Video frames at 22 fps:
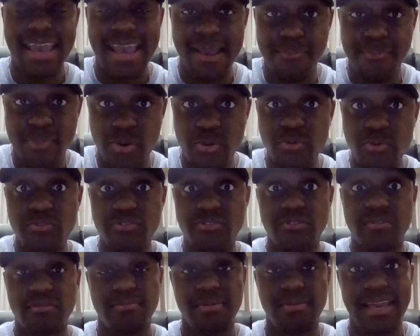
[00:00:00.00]

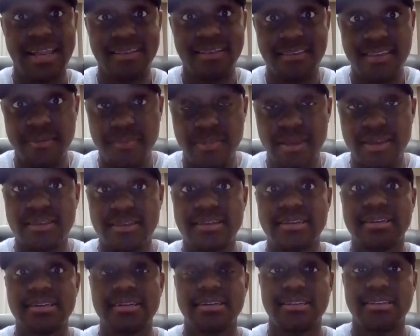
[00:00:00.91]
post-pandemic
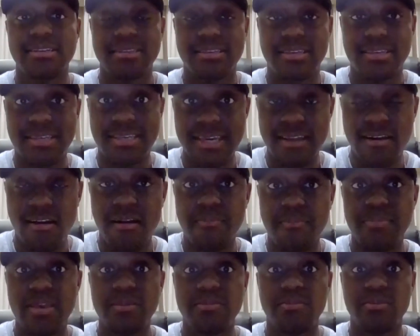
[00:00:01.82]
to get our
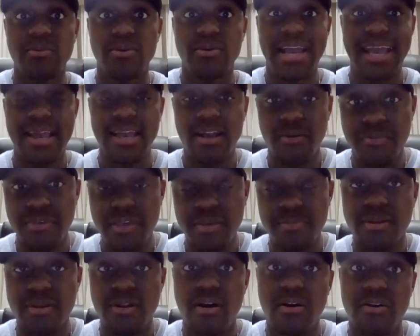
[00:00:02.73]
people healthy,
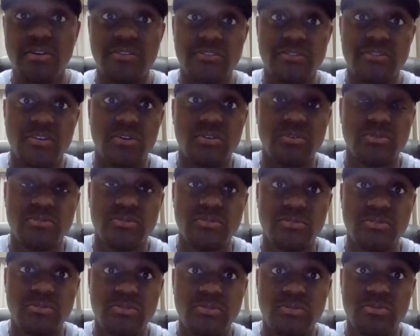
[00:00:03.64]
but also
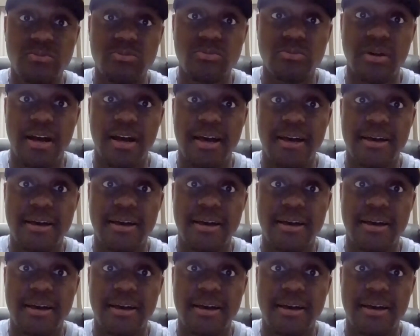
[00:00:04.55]
to